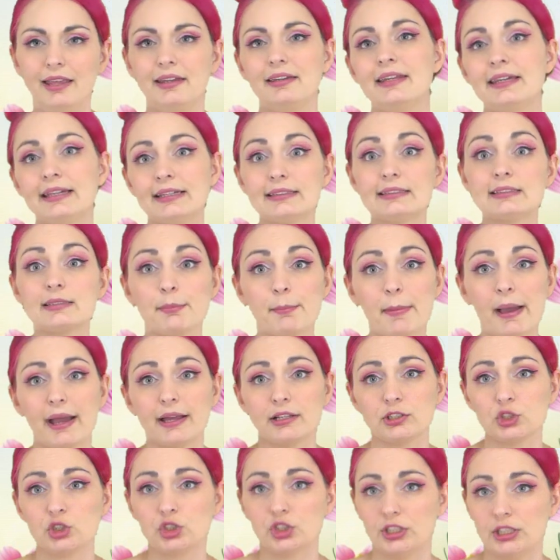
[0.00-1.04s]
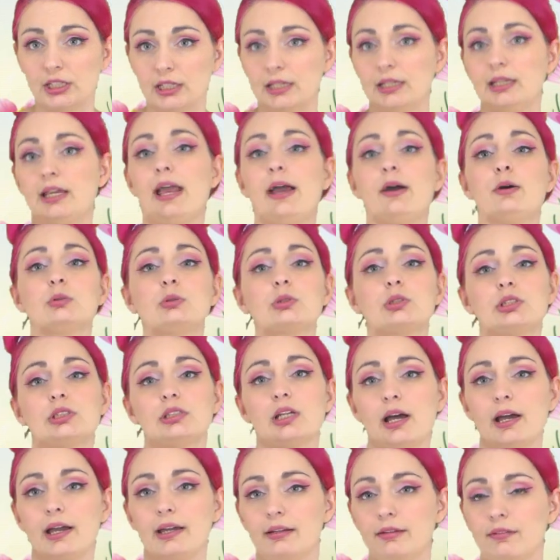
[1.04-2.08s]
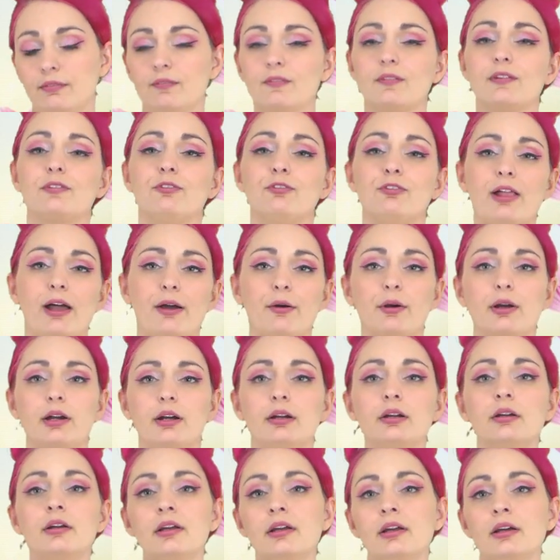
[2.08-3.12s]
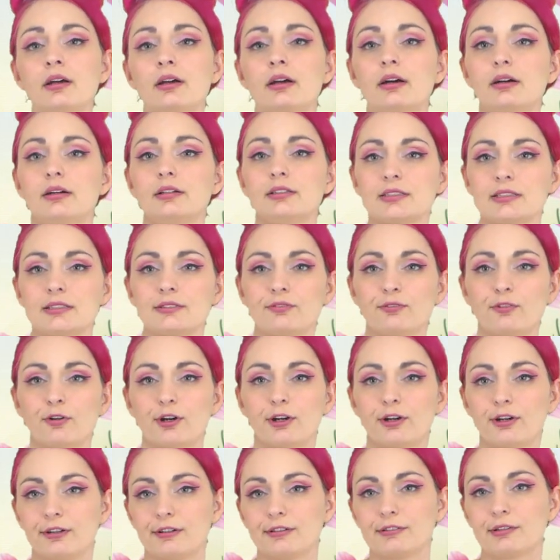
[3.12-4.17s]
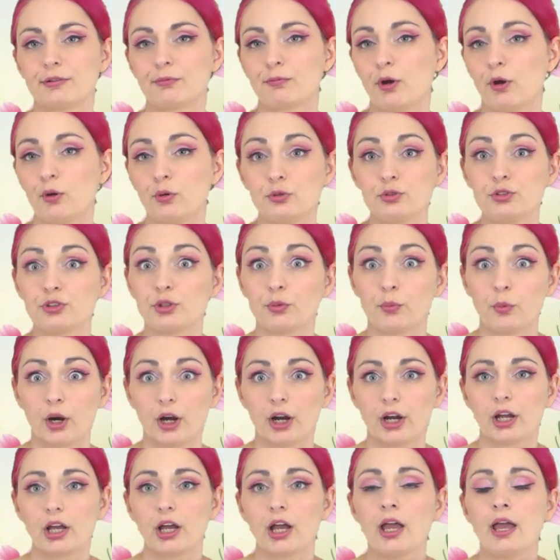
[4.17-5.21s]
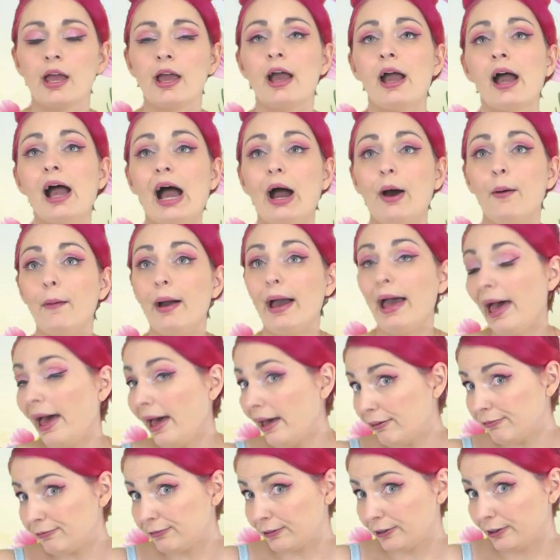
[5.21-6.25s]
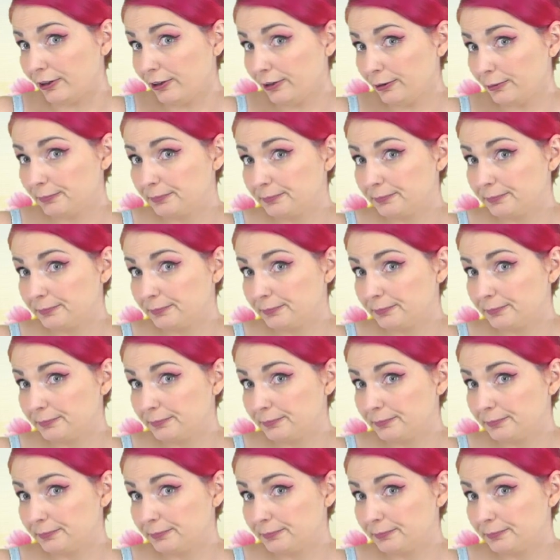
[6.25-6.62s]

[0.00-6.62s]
needs to match the outside of the flower for the rose to work. However,